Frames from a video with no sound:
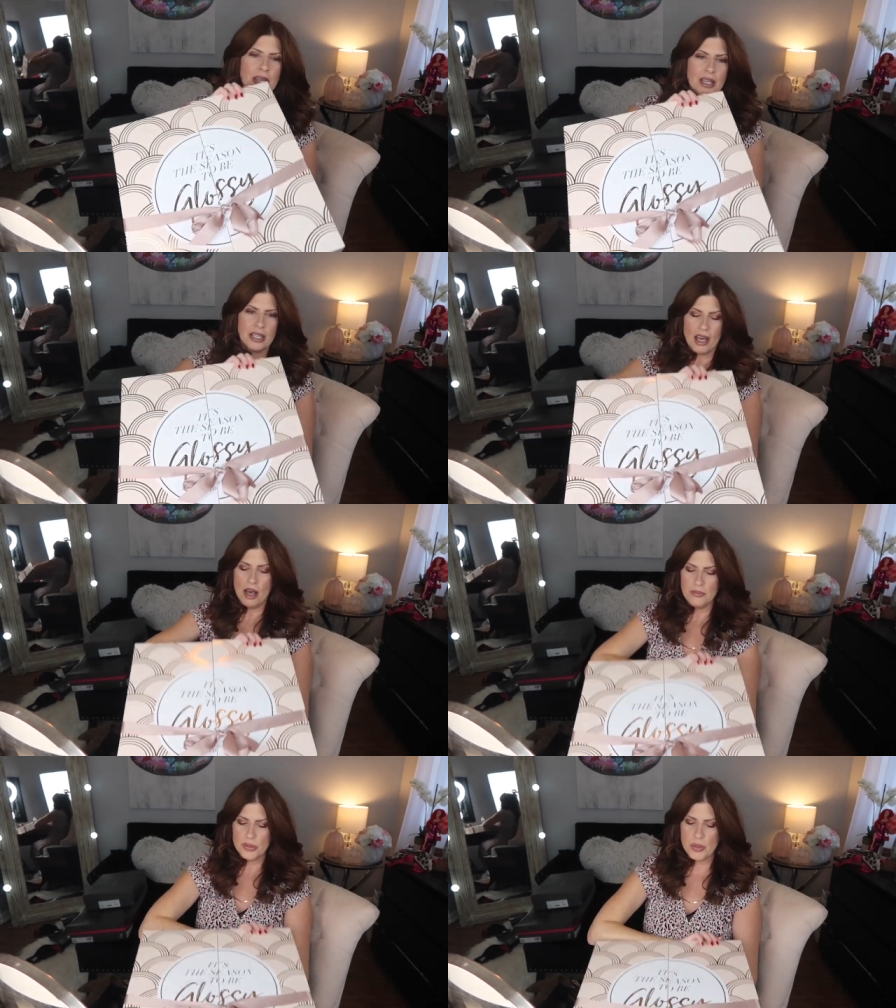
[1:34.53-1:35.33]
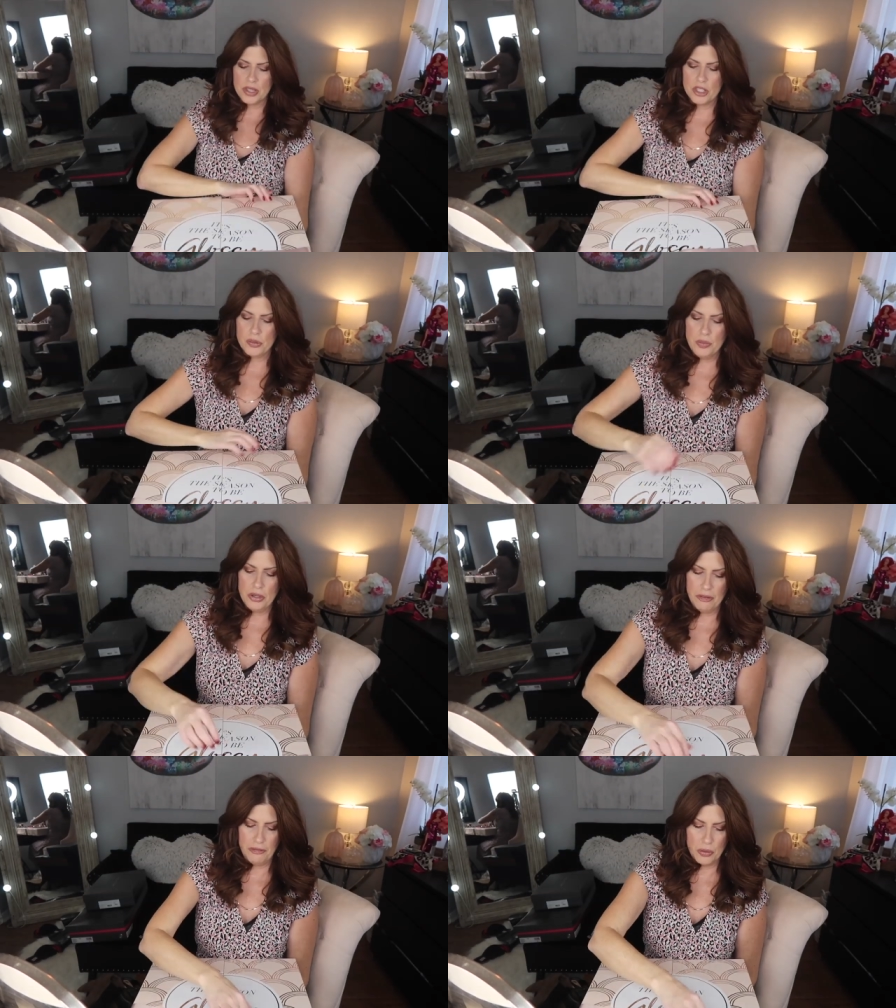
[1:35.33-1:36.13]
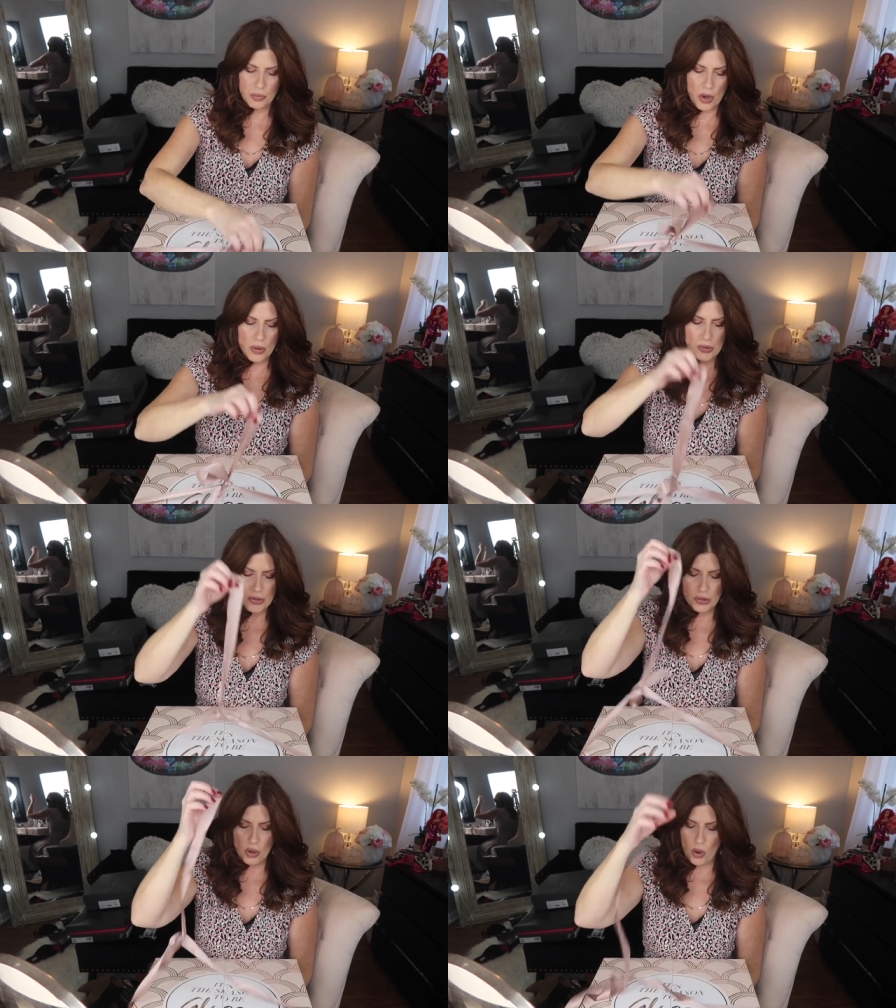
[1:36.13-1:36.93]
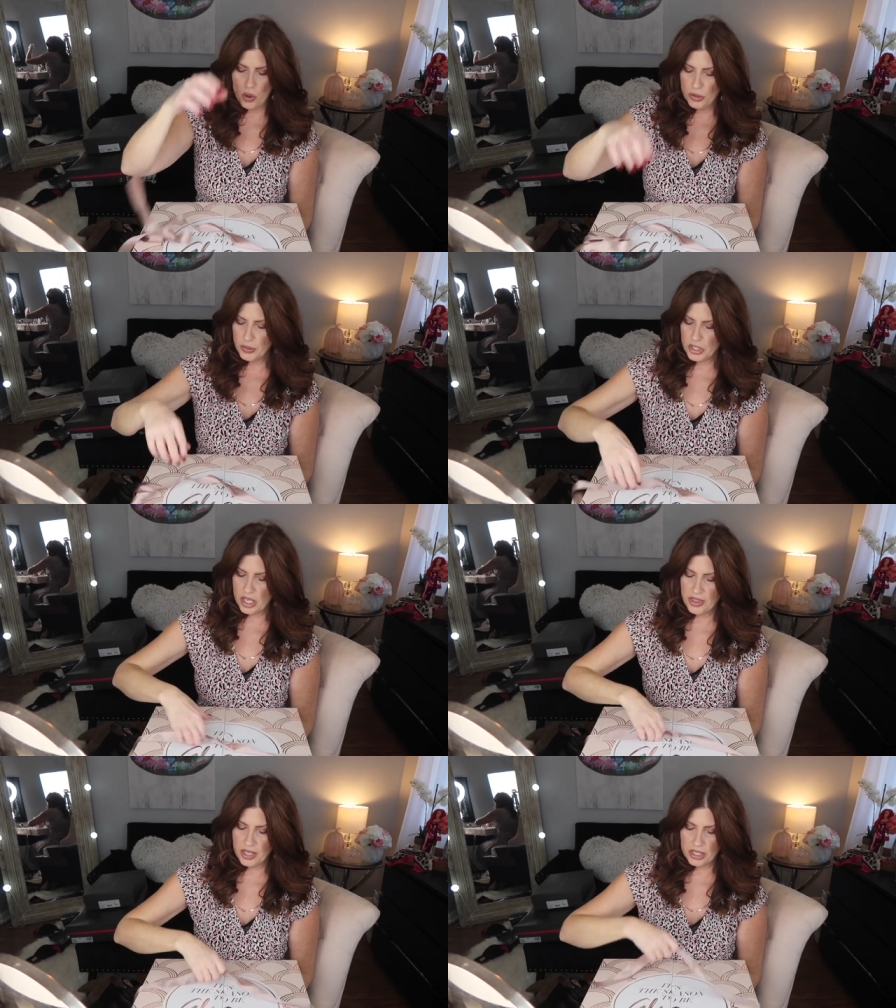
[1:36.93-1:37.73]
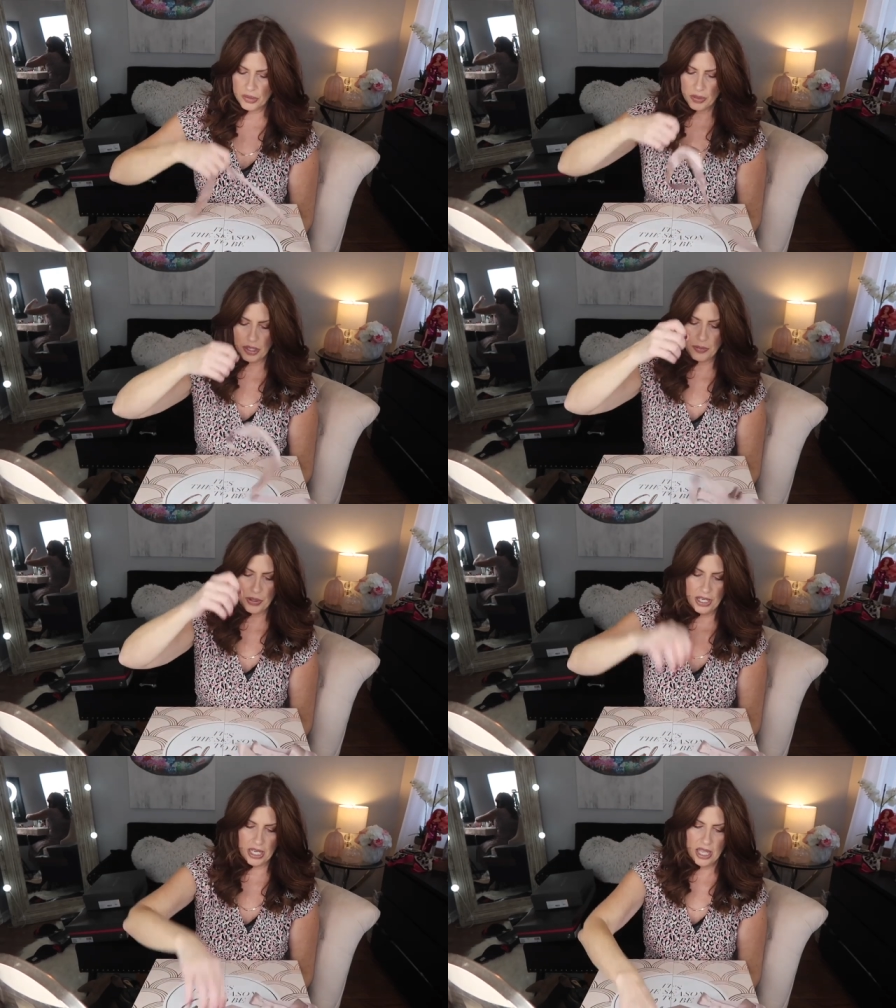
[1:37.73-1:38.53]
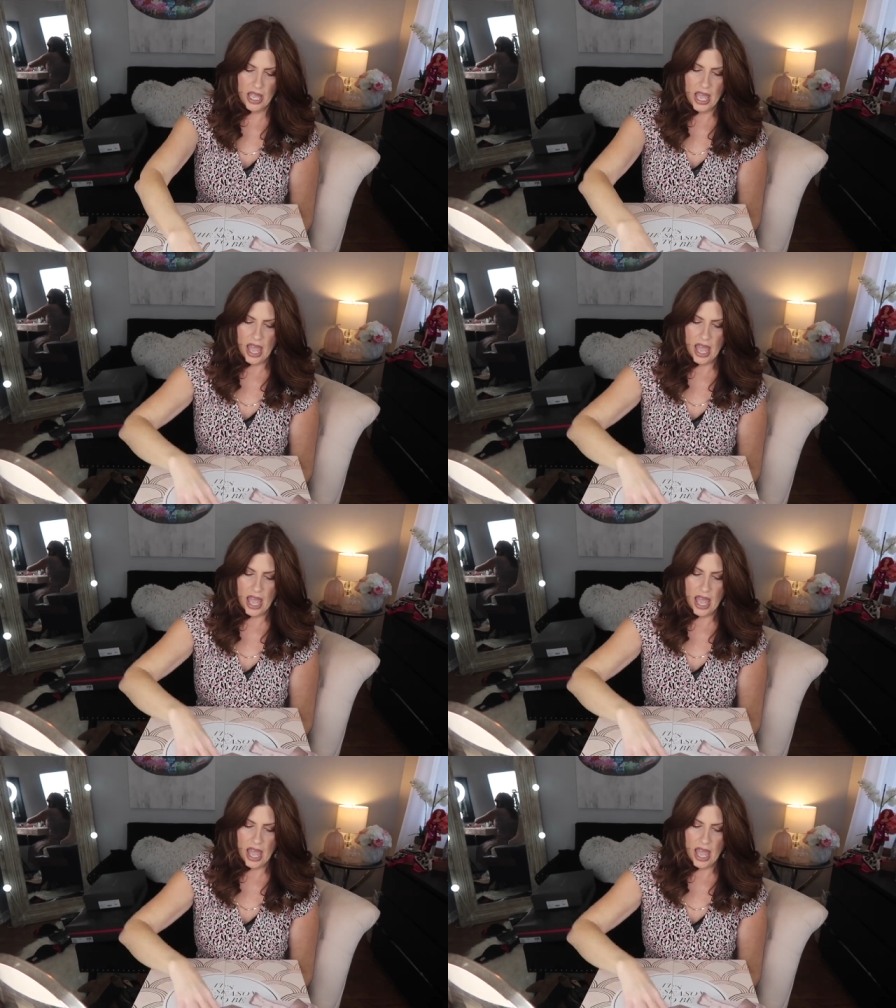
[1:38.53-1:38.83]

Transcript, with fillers: It comes with this beautiful rose gold, which I think is really pretty,